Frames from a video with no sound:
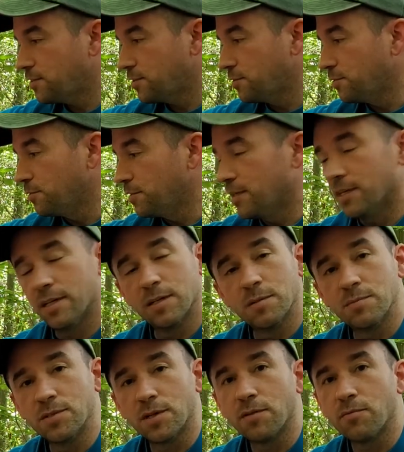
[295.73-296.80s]
to
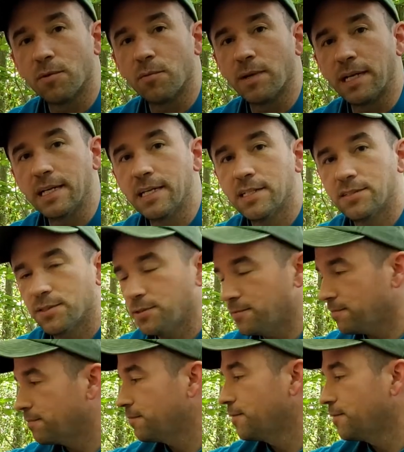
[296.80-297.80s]
observe what we need it to.